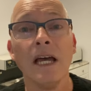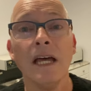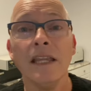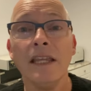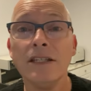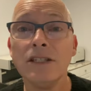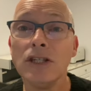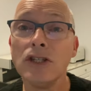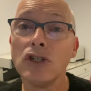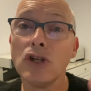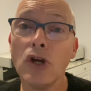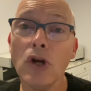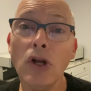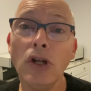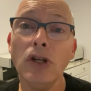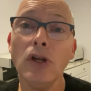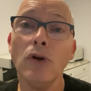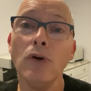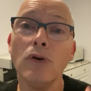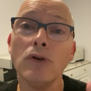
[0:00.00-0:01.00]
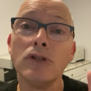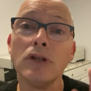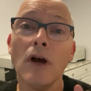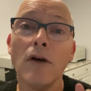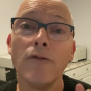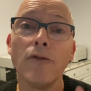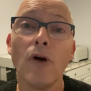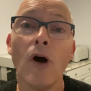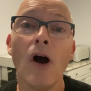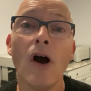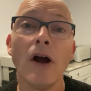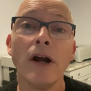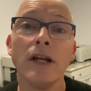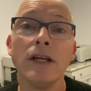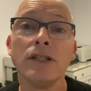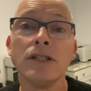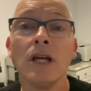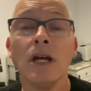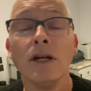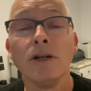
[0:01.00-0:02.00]
This is good news for
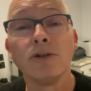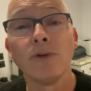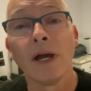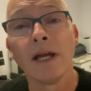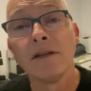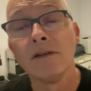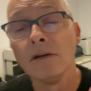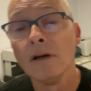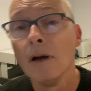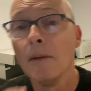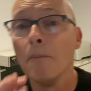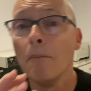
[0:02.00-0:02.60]
artists trying to